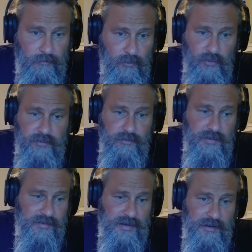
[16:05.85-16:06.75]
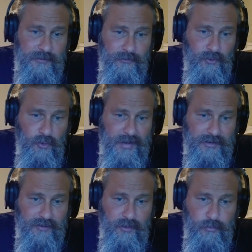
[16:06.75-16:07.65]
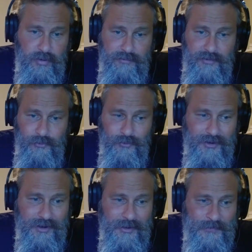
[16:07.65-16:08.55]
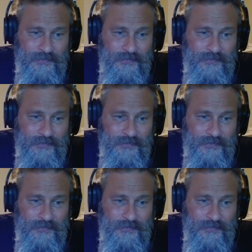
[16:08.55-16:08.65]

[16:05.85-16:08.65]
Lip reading: Most of these scientists will go back to their previous work